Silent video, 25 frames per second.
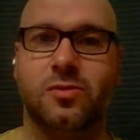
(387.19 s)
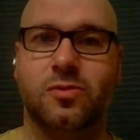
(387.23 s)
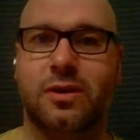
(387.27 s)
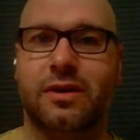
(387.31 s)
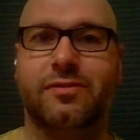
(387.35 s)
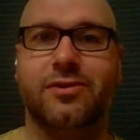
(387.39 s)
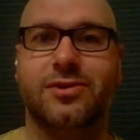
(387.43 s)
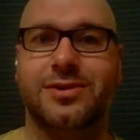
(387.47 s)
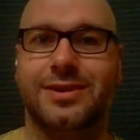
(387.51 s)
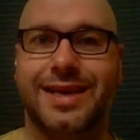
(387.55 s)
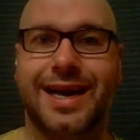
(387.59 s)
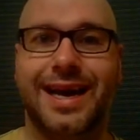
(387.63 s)

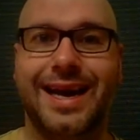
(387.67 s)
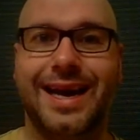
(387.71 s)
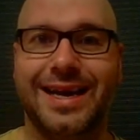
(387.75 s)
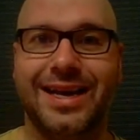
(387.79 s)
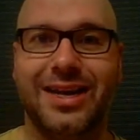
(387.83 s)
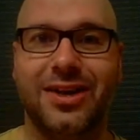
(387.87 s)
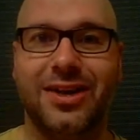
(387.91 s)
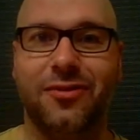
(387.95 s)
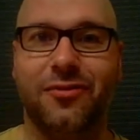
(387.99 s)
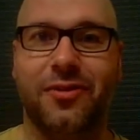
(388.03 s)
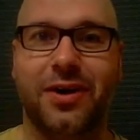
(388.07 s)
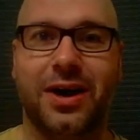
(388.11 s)
whatever
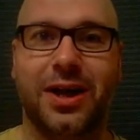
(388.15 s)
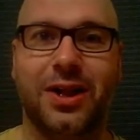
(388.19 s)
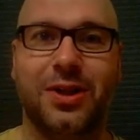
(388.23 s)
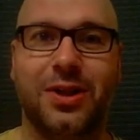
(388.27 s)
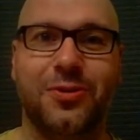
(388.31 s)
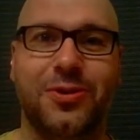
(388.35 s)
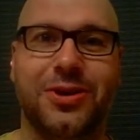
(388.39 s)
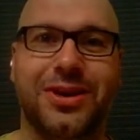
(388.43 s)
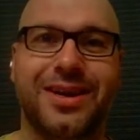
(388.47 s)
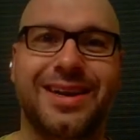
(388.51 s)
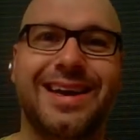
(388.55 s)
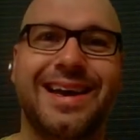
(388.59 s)
diet you're
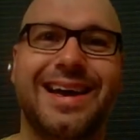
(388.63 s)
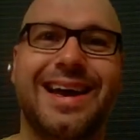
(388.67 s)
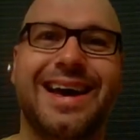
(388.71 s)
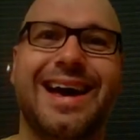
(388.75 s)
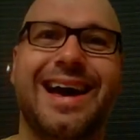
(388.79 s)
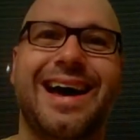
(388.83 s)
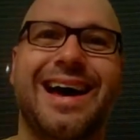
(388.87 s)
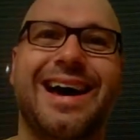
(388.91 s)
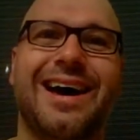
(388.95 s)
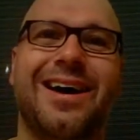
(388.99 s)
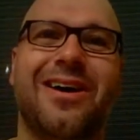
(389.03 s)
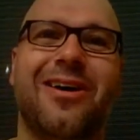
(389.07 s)
following,
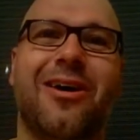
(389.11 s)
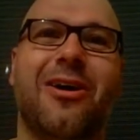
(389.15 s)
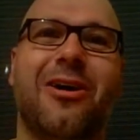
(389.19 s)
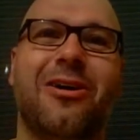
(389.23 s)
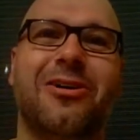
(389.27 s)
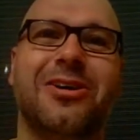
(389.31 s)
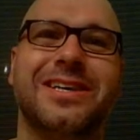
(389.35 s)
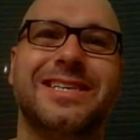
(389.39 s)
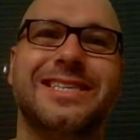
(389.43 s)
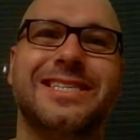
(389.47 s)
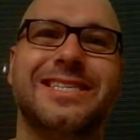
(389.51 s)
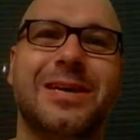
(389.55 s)

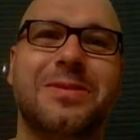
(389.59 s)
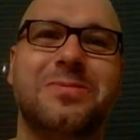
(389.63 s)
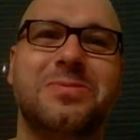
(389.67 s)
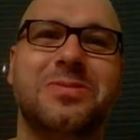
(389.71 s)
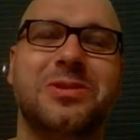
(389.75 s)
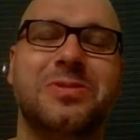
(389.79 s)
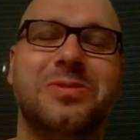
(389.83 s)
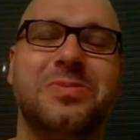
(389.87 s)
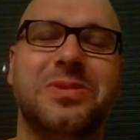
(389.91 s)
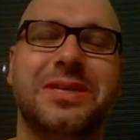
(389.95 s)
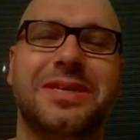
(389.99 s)
are accepted.